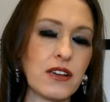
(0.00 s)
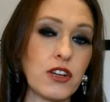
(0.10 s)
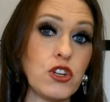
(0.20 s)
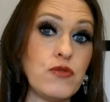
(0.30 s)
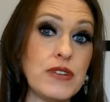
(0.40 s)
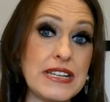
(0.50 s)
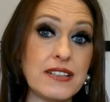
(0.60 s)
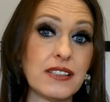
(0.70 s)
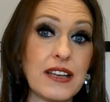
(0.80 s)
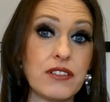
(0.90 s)
You need a
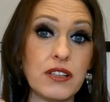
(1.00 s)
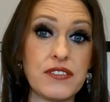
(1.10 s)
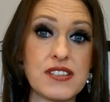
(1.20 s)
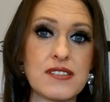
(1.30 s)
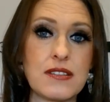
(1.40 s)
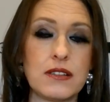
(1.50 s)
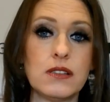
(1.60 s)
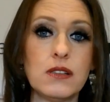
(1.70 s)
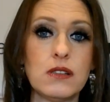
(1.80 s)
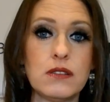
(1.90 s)
level of
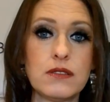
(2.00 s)
skill